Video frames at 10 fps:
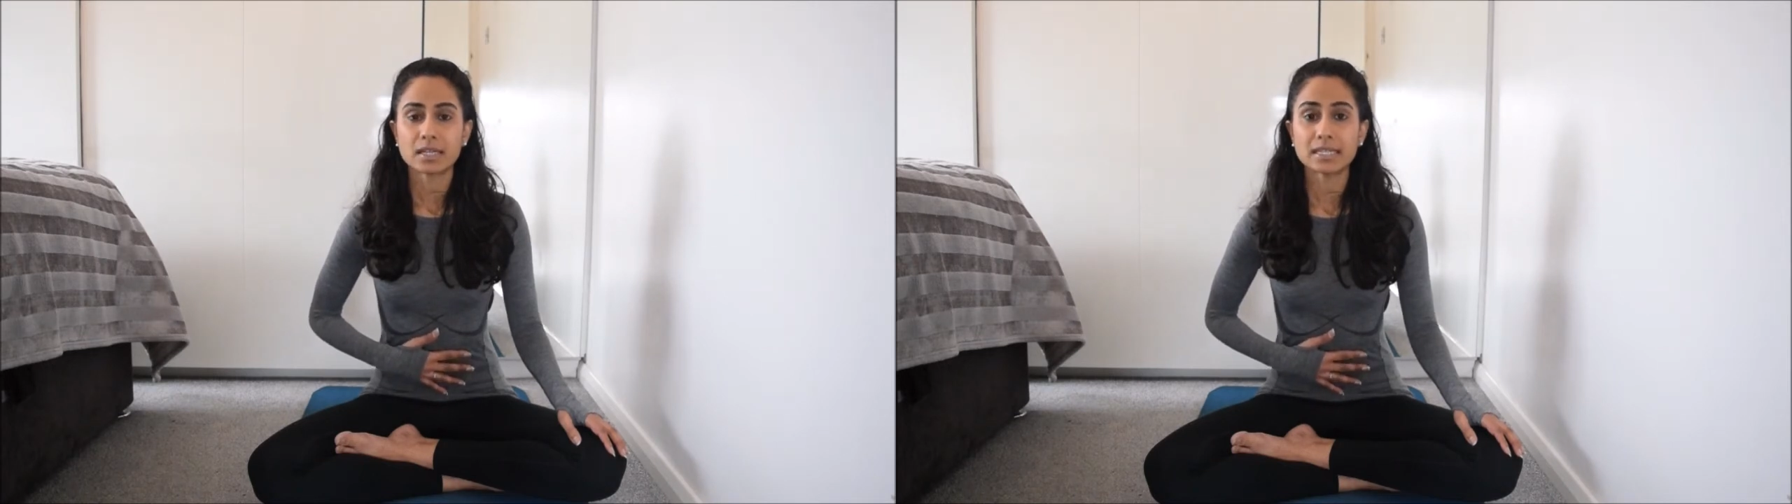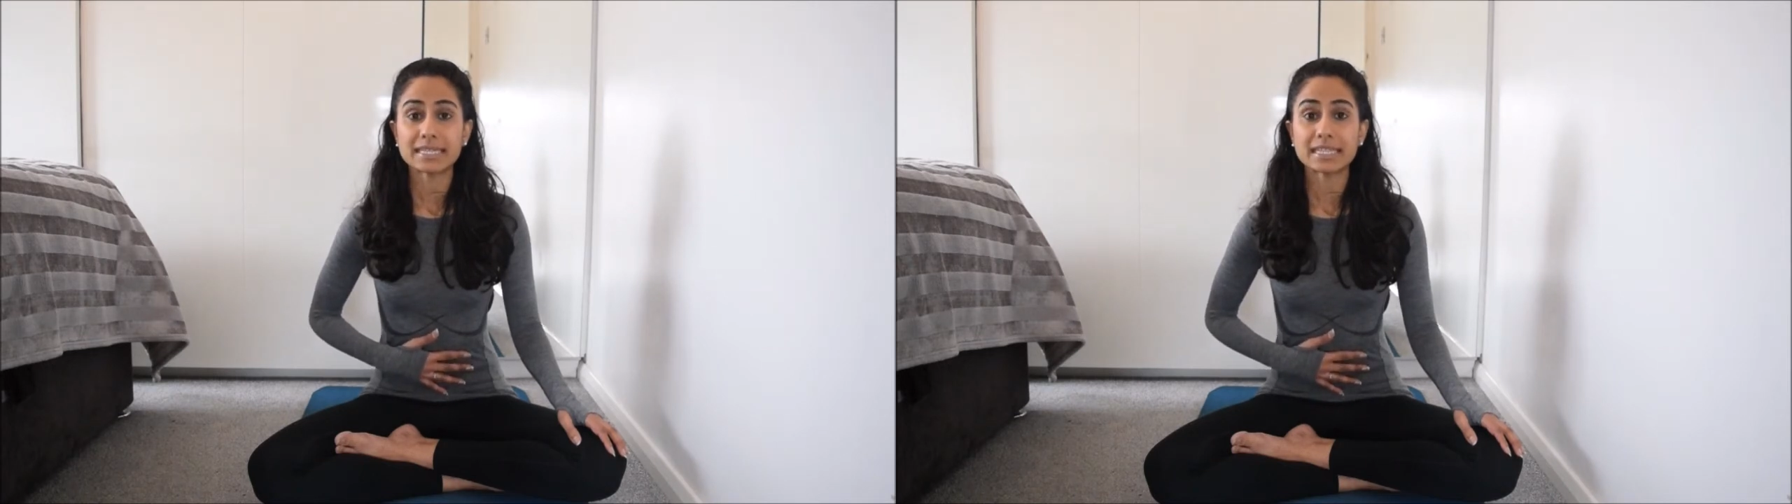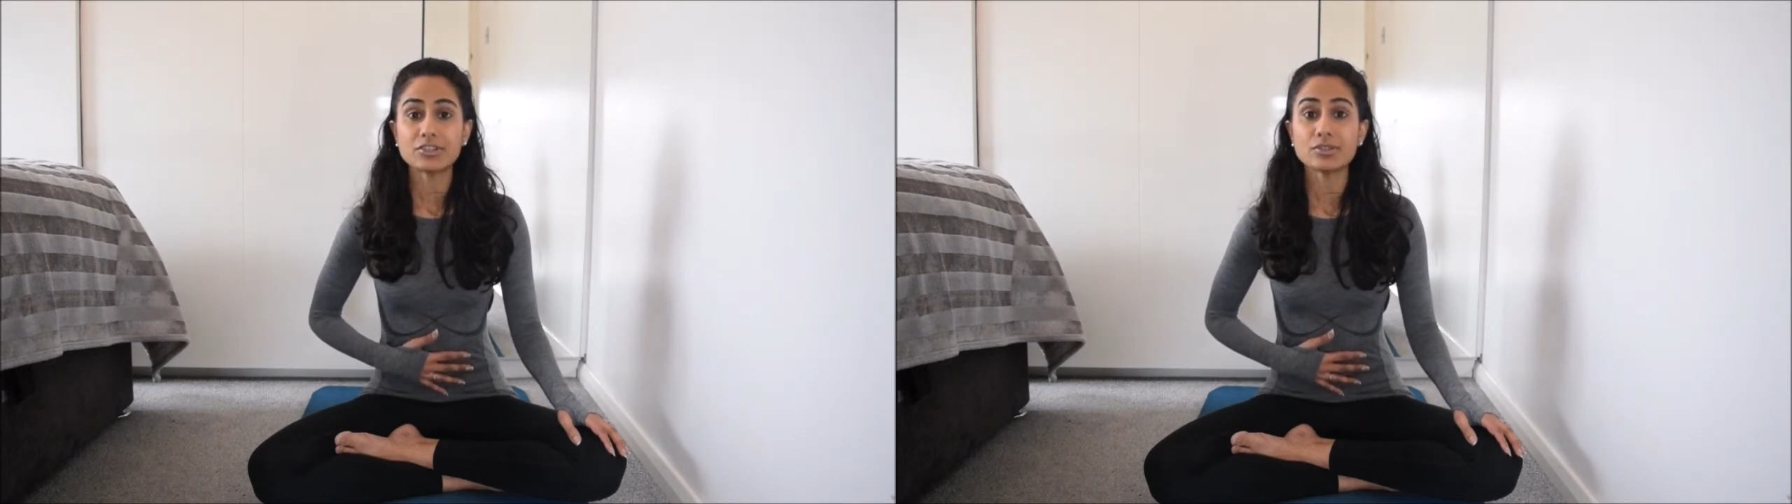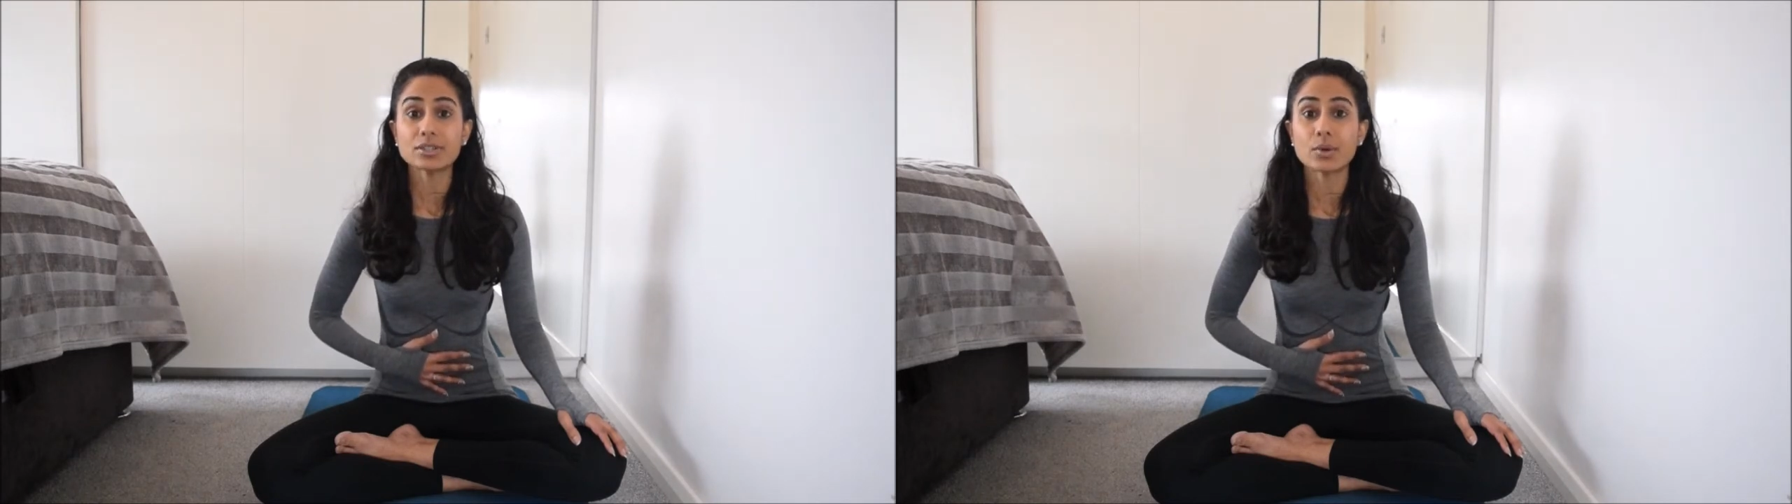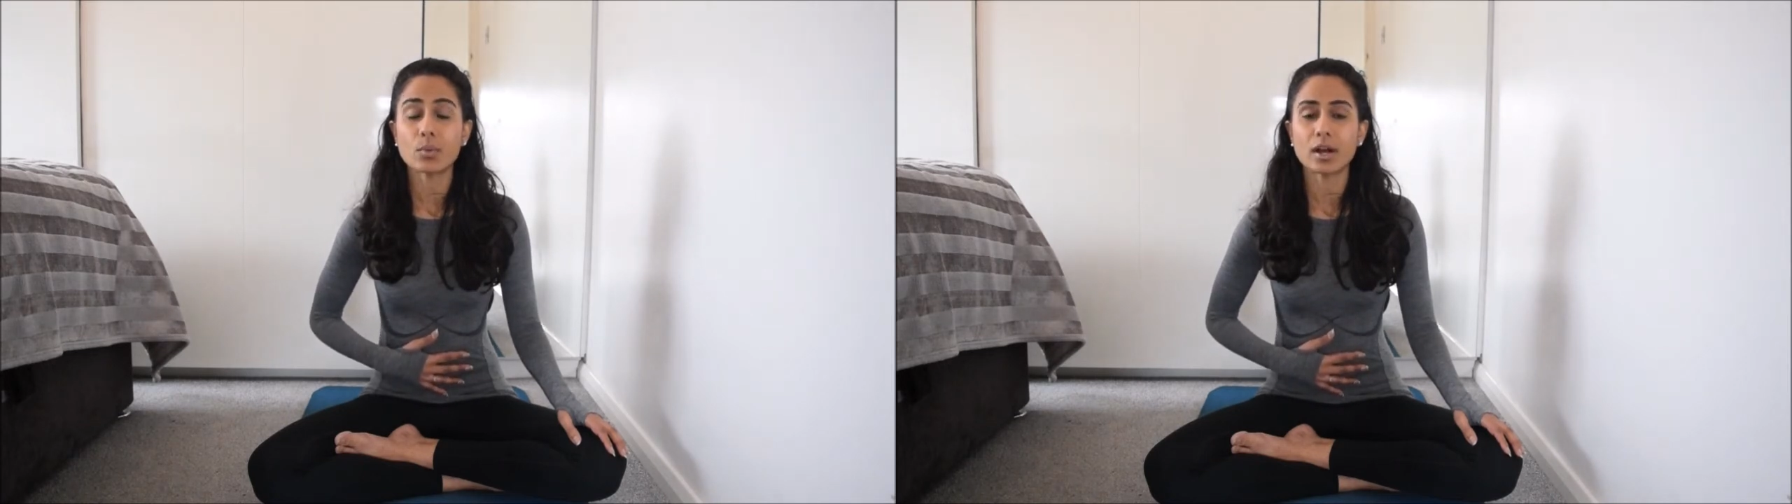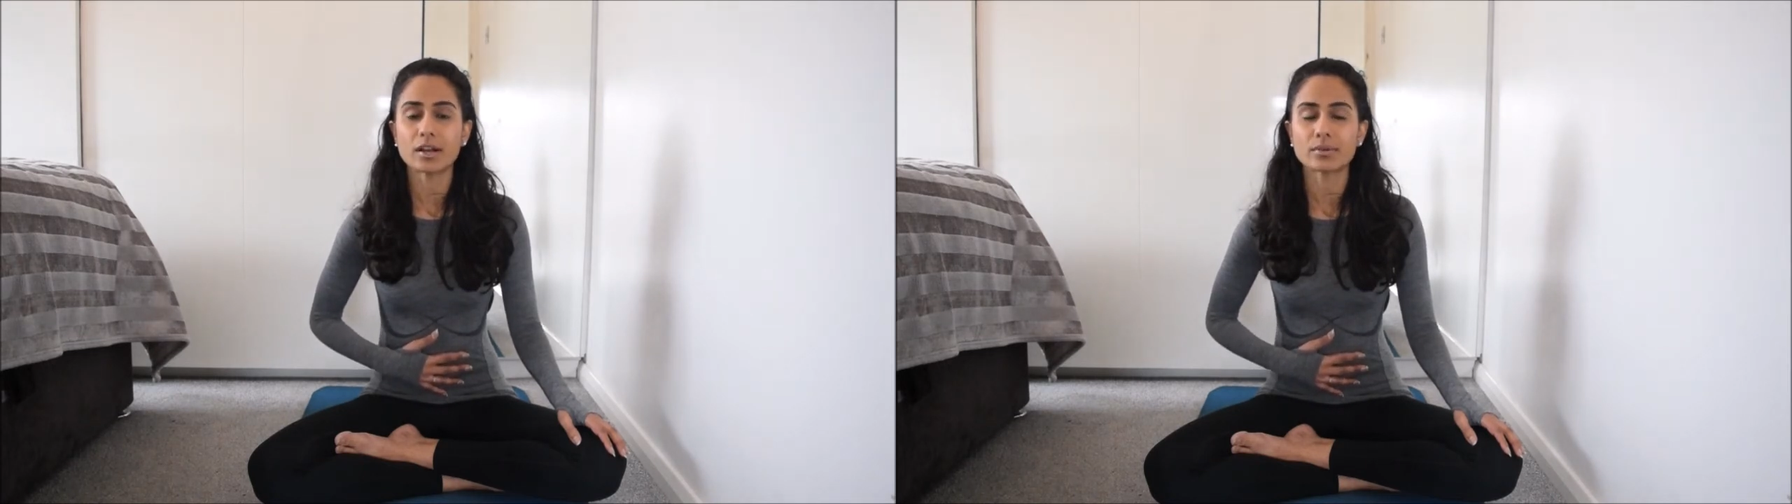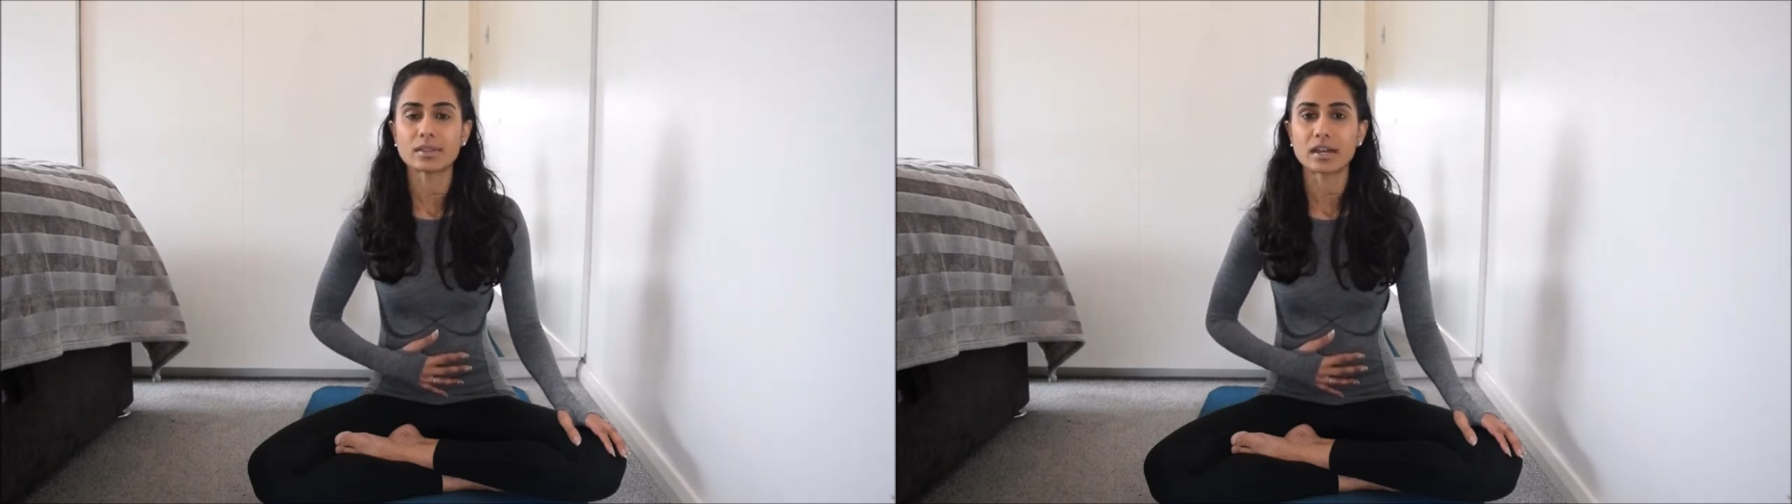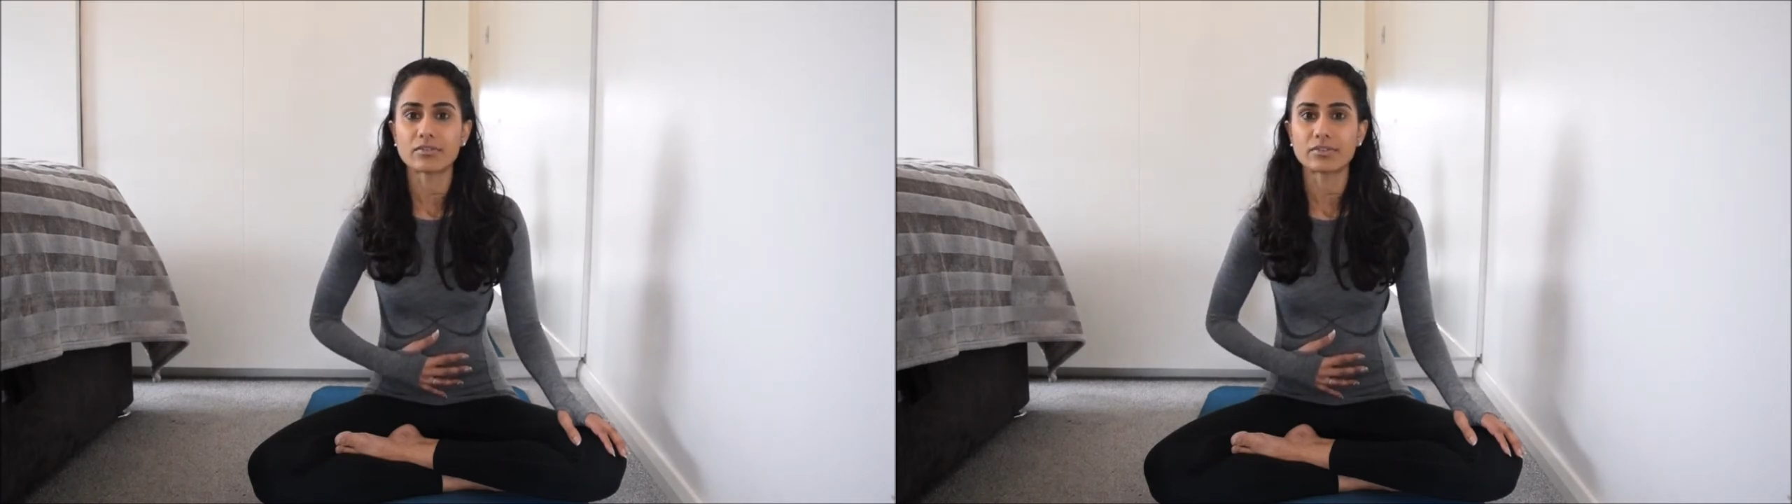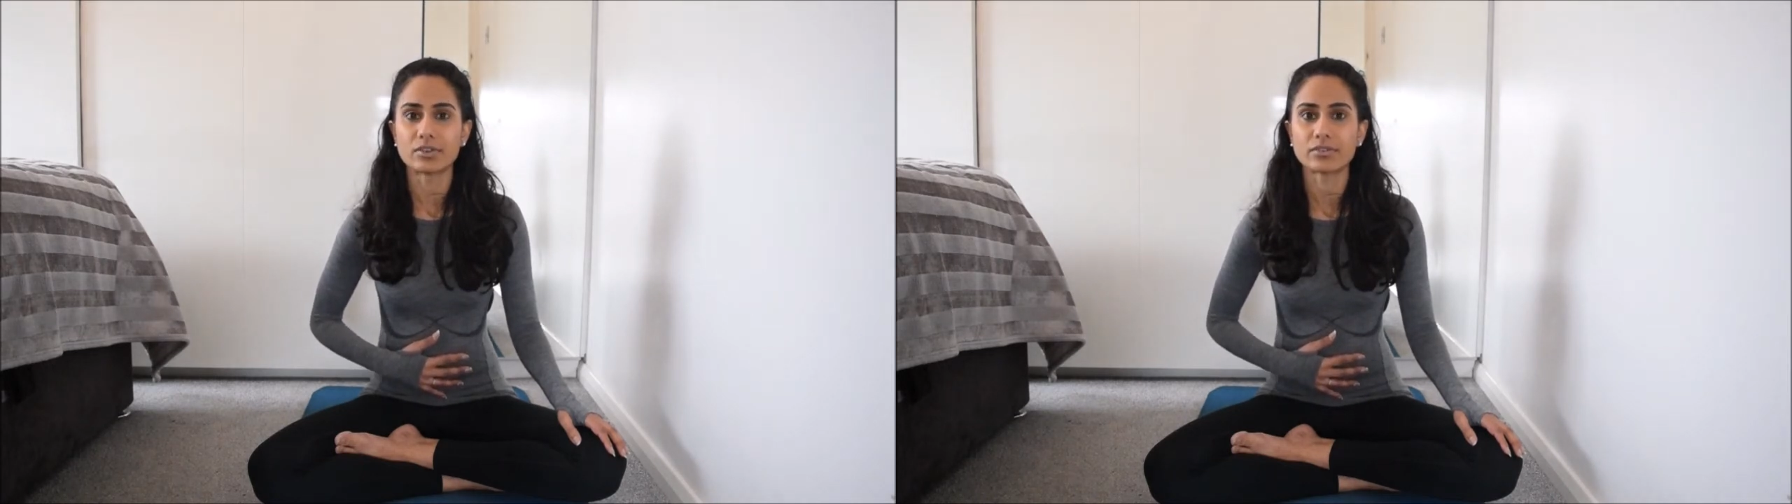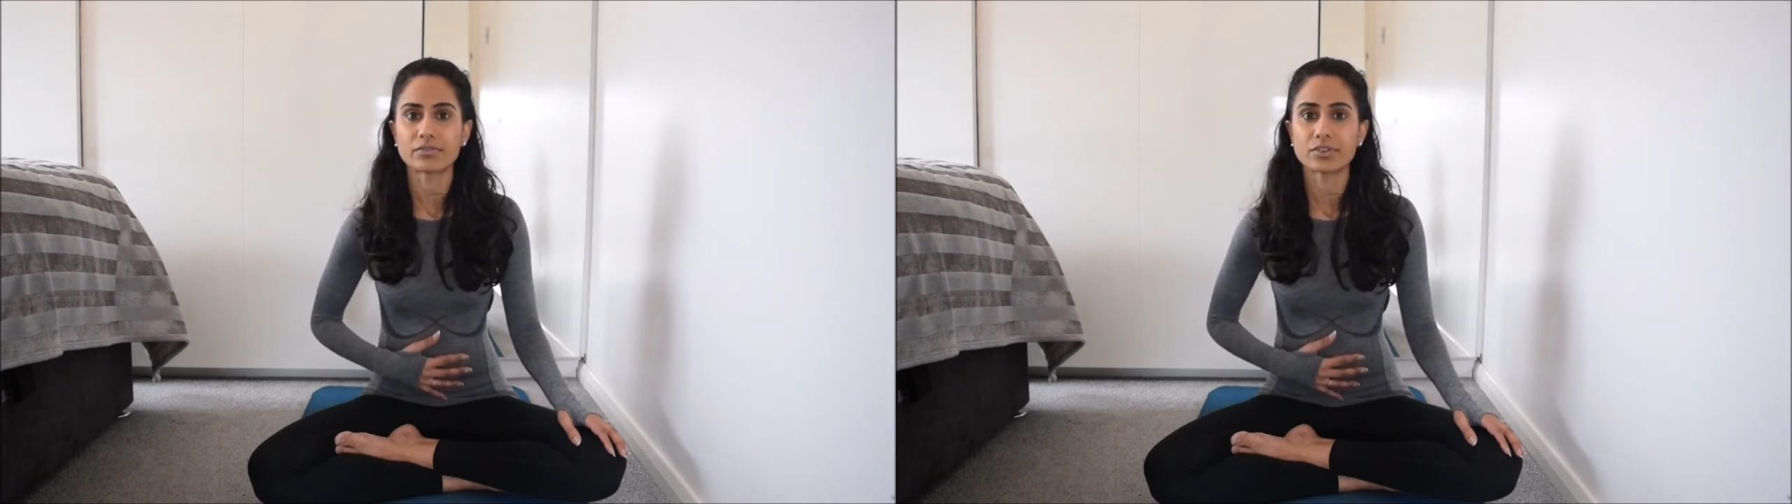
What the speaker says: Continue to work with that for a